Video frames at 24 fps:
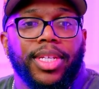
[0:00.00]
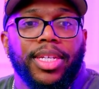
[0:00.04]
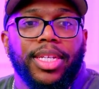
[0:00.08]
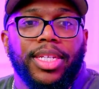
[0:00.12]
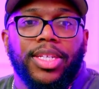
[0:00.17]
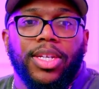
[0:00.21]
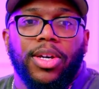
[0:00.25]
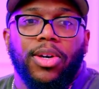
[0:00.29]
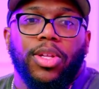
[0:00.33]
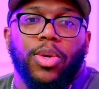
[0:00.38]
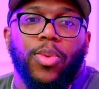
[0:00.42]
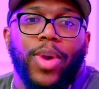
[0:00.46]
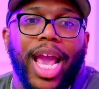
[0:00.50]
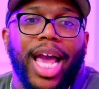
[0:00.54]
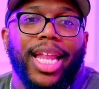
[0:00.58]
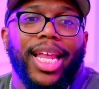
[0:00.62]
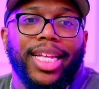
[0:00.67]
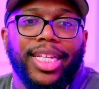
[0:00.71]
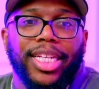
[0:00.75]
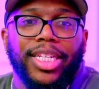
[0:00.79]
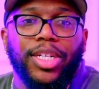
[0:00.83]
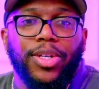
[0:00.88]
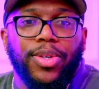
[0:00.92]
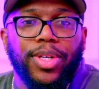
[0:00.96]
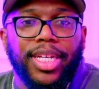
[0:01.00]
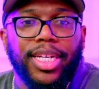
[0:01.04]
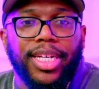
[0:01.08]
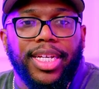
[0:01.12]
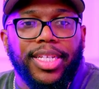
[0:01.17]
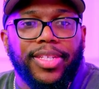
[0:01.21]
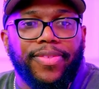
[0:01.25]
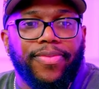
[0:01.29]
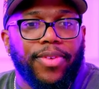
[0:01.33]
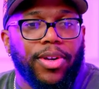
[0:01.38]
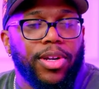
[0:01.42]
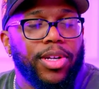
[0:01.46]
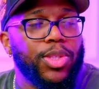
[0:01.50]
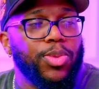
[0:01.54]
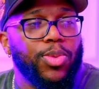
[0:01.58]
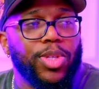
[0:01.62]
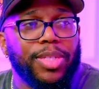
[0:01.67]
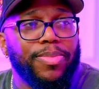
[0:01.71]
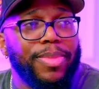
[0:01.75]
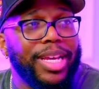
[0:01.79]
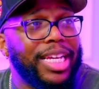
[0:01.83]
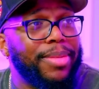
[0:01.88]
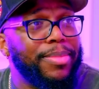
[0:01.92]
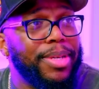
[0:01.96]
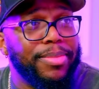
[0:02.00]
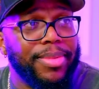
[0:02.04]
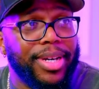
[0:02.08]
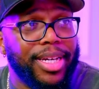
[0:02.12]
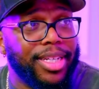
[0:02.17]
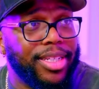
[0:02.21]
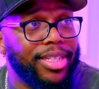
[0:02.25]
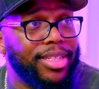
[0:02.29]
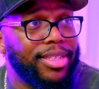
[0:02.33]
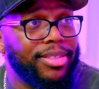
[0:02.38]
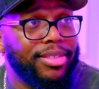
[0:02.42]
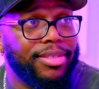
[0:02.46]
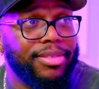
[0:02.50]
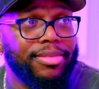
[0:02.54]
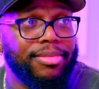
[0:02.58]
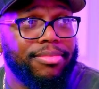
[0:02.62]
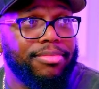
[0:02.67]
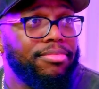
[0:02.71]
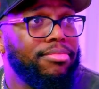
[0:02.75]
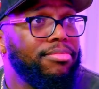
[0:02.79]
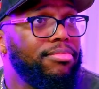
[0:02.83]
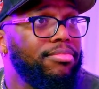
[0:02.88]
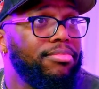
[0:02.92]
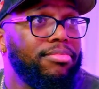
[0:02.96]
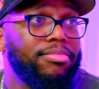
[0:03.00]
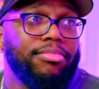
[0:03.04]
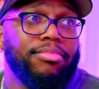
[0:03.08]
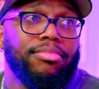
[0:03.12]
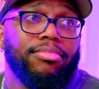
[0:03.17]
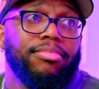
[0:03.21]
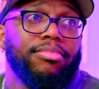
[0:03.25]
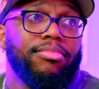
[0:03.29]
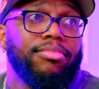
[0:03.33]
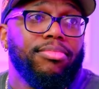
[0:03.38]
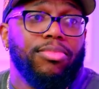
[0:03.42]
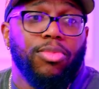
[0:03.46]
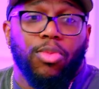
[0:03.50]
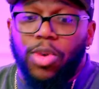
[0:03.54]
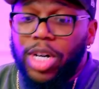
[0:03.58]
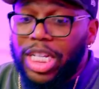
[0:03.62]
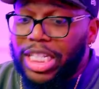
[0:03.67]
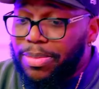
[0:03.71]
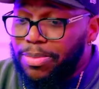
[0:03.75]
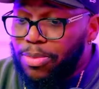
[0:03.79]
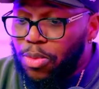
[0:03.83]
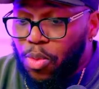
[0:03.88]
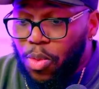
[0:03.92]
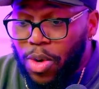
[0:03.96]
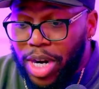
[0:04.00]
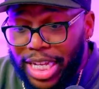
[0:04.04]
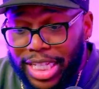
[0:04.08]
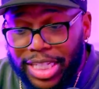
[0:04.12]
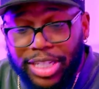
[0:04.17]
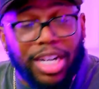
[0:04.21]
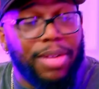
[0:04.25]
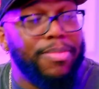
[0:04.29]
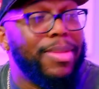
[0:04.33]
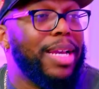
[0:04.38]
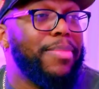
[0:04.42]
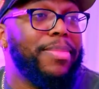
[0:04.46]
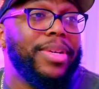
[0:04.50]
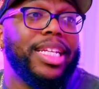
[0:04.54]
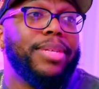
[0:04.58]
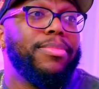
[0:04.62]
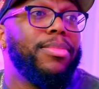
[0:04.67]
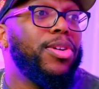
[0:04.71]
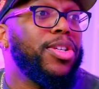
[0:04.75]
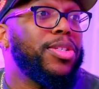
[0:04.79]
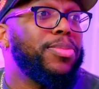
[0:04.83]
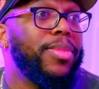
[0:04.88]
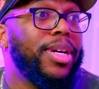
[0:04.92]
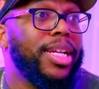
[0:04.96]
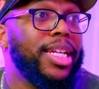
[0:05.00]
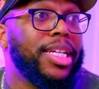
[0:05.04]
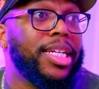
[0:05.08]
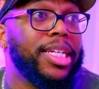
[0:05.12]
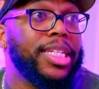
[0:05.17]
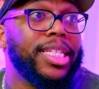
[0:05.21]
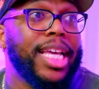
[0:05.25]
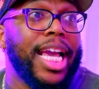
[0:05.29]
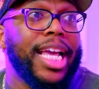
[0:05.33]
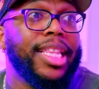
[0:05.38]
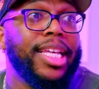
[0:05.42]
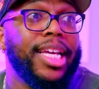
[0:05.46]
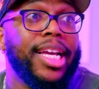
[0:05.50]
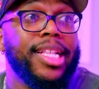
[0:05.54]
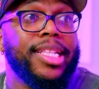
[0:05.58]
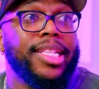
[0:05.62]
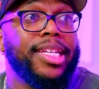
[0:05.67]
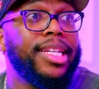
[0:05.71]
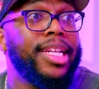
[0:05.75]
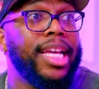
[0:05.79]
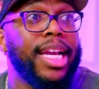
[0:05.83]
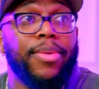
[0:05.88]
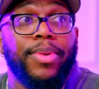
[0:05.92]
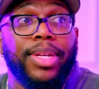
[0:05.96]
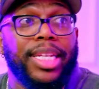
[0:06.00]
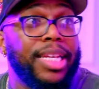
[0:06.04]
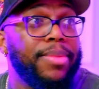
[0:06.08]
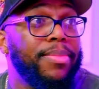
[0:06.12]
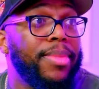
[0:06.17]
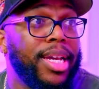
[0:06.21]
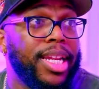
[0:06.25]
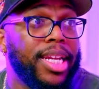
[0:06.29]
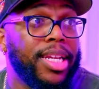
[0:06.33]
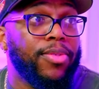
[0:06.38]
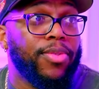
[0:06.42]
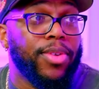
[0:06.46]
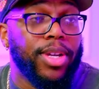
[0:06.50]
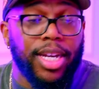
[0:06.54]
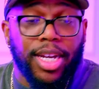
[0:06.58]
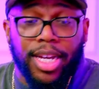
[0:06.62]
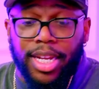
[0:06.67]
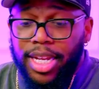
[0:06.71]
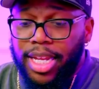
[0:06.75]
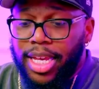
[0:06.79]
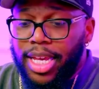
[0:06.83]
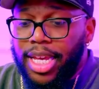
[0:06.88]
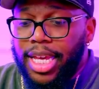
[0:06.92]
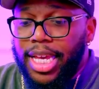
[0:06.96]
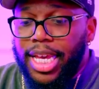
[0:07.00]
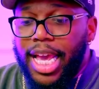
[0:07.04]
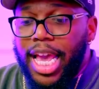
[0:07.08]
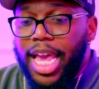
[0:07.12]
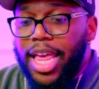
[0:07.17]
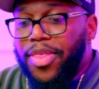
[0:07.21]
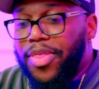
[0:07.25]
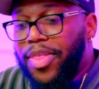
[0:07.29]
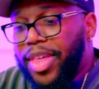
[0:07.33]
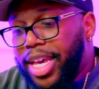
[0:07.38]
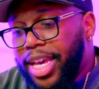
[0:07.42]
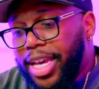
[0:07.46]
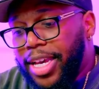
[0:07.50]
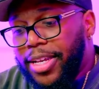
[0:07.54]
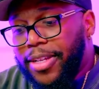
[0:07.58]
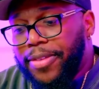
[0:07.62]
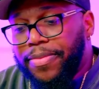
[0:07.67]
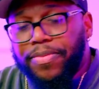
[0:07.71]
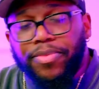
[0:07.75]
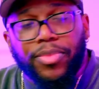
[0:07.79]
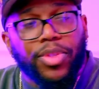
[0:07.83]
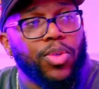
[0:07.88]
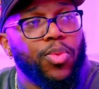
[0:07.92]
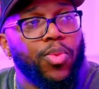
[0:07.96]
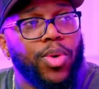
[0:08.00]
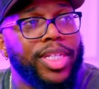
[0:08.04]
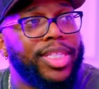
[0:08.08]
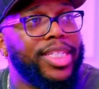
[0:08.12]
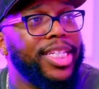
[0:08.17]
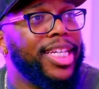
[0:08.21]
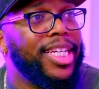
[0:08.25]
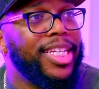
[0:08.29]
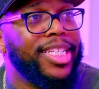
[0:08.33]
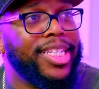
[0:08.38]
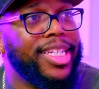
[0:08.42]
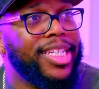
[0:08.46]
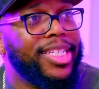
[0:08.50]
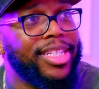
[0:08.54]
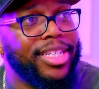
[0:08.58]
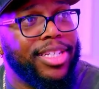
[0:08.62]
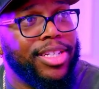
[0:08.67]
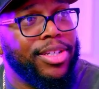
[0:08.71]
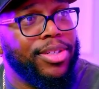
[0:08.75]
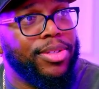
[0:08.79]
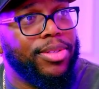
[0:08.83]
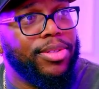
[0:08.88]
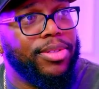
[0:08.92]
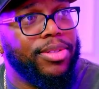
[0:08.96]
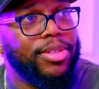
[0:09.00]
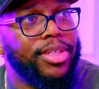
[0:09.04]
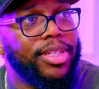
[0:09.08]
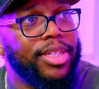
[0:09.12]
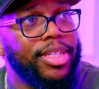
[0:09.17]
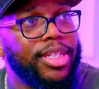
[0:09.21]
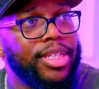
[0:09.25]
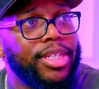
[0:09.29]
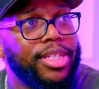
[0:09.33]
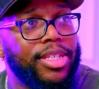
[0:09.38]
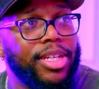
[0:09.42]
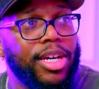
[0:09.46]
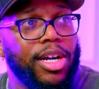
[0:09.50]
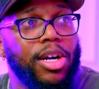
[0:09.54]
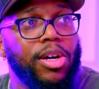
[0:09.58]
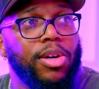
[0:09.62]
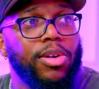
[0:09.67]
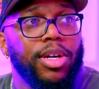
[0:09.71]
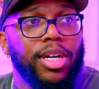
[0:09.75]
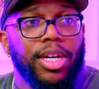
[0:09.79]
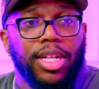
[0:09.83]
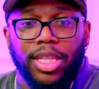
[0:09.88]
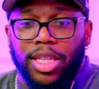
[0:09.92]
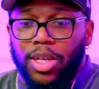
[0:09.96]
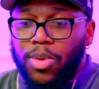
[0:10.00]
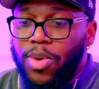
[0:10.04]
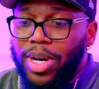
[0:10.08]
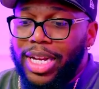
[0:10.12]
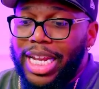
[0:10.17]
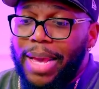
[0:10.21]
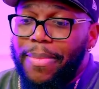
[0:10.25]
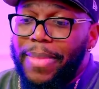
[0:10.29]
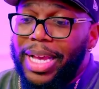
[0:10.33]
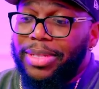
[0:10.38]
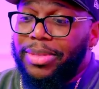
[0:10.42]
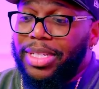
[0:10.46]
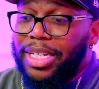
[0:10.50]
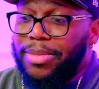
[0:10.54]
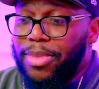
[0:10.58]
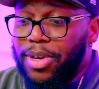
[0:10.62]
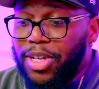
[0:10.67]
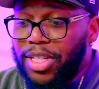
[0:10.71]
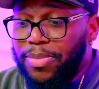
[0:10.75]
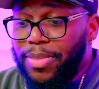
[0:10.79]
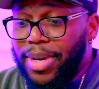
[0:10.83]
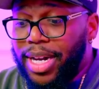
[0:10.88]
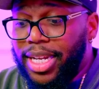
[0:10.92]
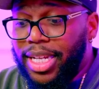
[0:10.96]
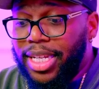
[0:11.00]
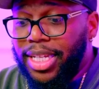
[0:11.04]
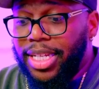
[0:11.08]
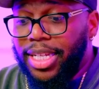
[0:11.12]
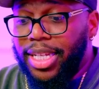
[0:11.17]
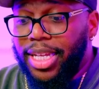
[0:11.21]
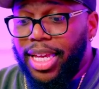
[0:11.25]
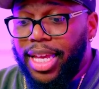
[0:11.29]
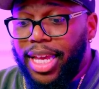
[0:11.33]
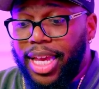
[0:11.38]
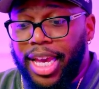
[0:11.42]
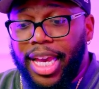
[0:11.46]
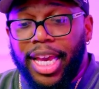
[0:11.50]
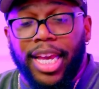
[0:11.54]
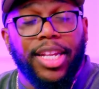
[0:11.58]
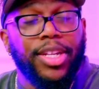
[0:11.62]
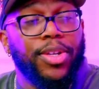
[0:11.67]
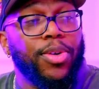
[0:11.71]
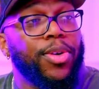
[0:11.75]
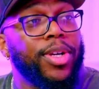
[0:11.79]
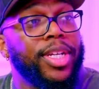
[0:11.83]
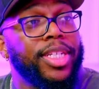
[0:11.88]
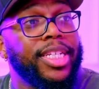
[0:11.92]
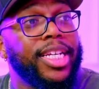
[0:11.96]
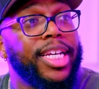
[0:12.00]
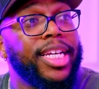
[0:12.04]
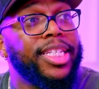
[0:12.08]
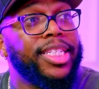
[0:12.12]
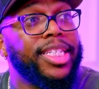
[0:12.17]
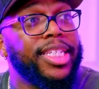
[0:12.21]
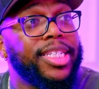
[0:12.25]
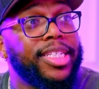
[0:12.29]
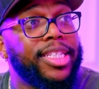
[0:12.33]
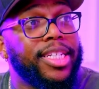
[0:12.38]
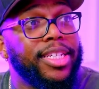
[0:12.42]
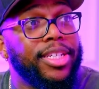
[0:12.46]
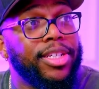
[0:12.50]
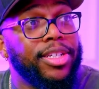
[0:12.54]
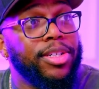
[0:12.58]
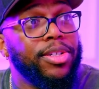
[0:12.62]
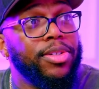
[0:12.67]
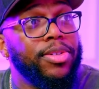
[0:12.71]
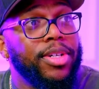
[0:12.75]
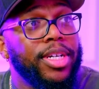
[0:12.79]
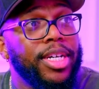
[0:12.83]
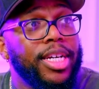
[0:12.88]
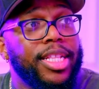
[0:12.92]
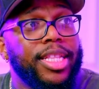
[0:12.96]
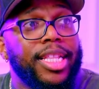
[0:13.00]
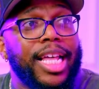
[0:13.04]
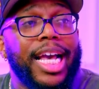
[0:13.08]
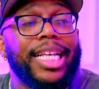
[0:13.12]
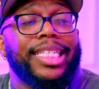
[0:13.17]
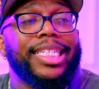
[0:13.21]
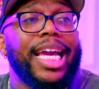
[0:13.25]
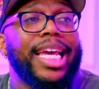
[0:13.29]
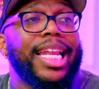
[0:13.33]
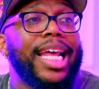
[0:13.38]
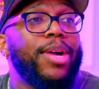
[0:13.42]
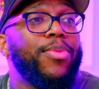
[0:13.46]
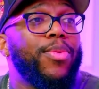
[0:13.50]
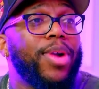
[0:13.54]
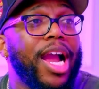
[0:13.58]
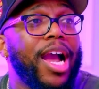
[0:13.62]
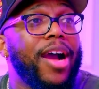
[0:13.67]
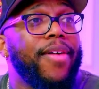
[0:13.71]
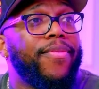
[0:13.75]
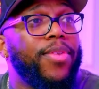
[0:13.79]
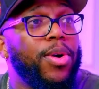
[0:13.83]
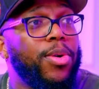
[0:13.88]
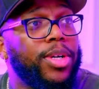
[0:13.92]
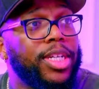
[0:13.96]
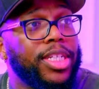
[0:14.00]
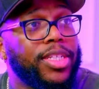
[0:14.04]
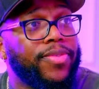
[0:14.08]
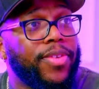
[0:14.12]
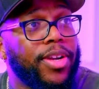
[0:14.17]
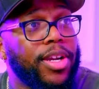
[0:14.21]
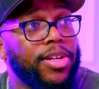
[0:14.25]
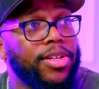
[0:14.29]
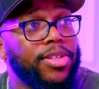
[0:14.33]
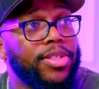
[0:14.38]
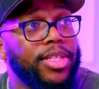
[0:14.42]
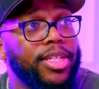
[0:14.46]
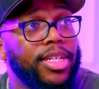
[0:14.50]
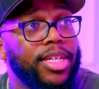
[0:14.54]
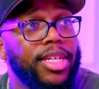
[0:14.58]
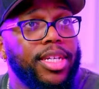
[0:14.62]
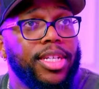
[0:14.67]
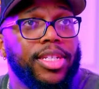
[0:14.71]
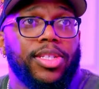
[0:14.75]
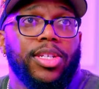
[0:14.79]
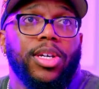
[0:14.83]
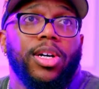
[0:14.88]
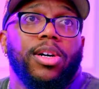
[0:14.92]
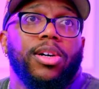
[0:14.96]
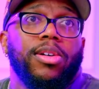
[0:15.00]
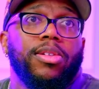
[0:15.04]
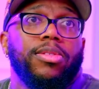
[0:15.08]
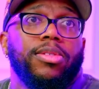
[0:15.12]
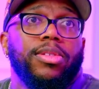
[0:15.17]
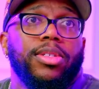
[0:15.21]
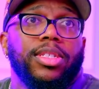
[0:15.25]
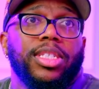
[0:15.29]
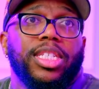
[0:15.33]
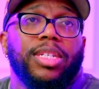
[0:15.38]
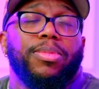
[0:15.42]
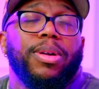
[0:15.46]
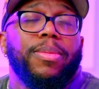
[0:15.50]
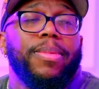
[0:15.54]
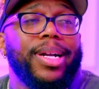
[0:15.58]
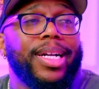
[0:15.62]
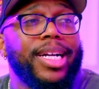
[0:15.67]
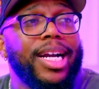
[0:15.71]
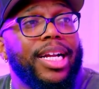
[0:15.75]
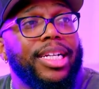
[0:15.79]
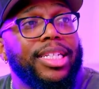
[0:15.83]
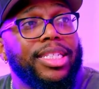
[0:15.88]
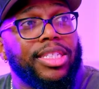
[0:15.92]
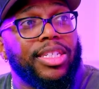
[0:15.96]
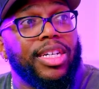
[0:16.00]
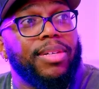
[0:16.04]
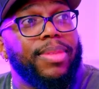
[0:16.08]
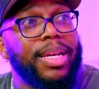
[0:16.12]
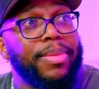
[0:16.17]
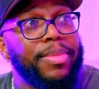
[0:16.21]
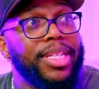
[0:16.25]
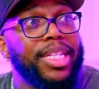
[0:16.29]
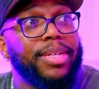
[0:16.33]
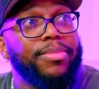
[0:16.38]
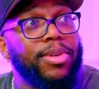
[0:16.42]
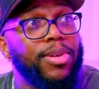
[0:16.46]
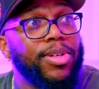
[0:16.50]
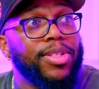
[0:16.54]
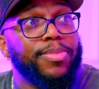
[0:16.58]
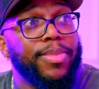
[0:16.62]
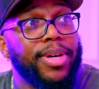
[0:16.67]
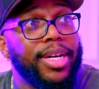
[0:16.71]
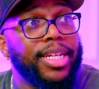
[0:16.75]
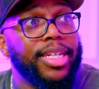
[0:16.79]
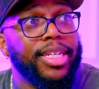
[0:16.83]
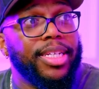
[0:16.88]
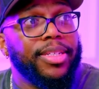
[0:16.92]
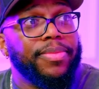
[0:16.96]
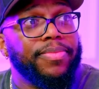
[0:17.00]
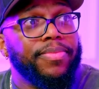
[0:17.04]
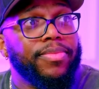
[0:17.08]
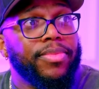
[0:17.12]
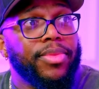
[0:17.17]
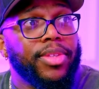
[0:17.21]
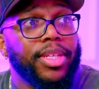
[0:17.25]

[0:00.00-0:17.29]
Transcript: So the way I like to do it is, first, what's making me money? What is going to make me the most money? Because at the end of the day, we need money to run. And then what's easiest to do? So the one that makes me the most money and or is easiest to do, that's kind of where I focus first. So Support by Colleges is going to make me the most money.